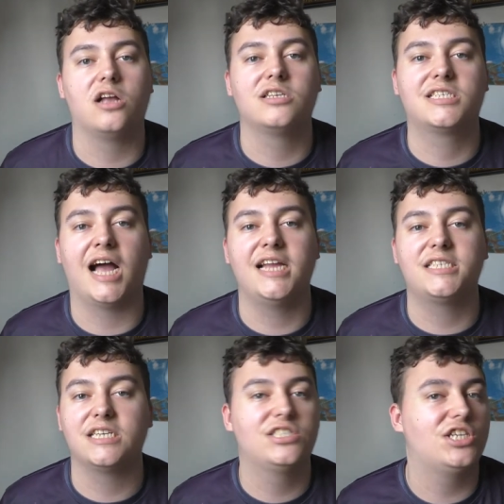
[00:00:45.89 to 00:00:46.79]
on
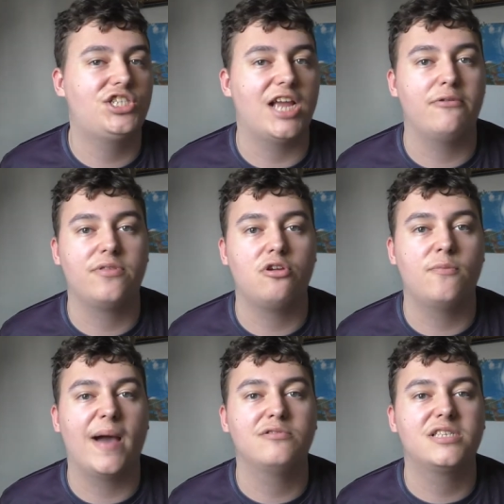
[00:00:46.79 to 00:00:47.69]
site to share with you
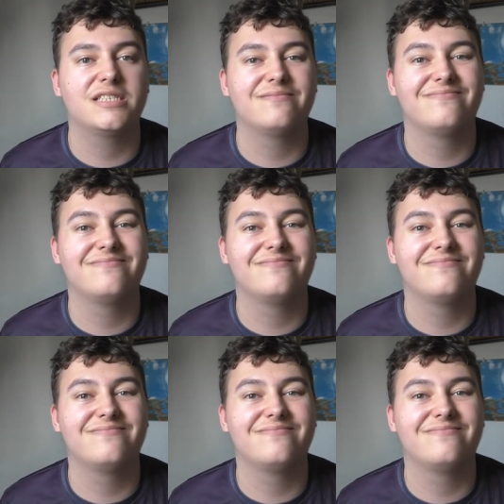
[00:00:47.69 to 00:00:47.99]
about.